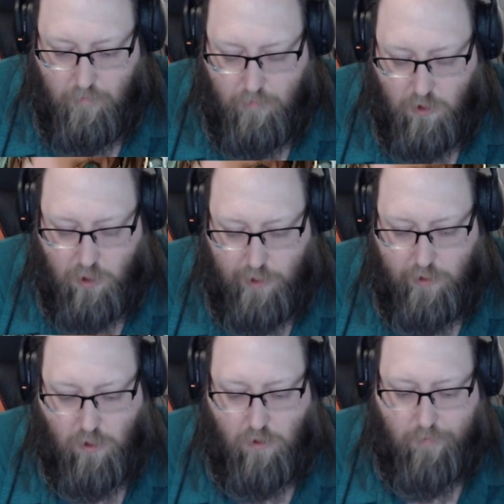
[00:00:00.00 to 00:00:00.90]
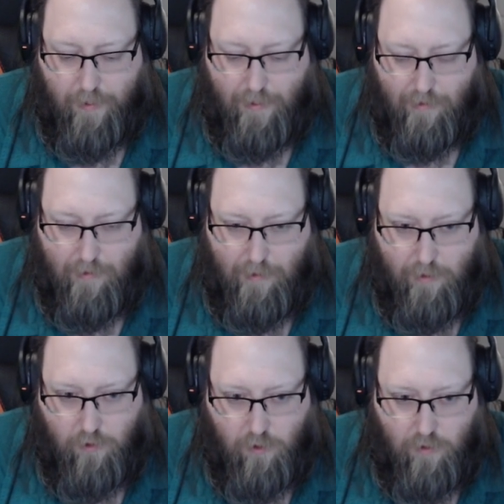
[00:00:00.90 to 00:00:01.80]
change the way that the
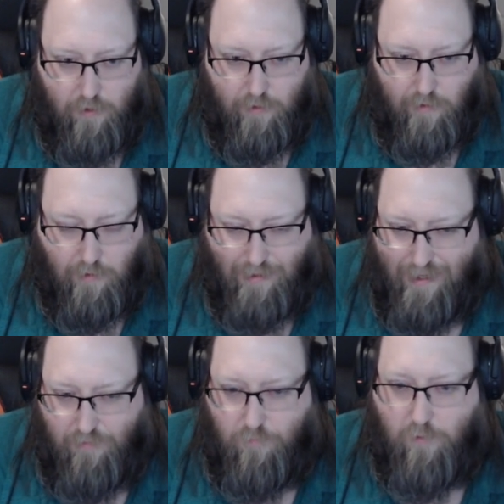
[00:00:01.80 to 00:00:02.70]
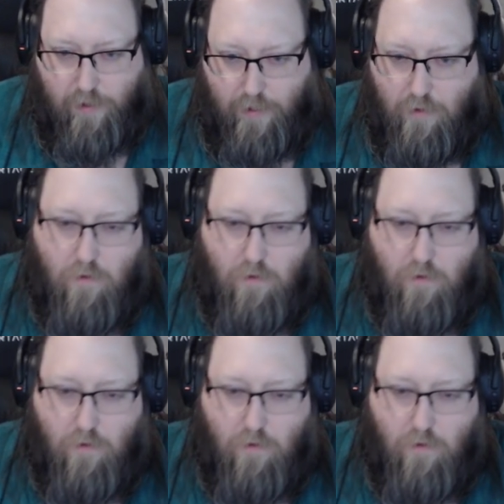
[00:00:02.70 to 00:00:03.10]
engine is kind of working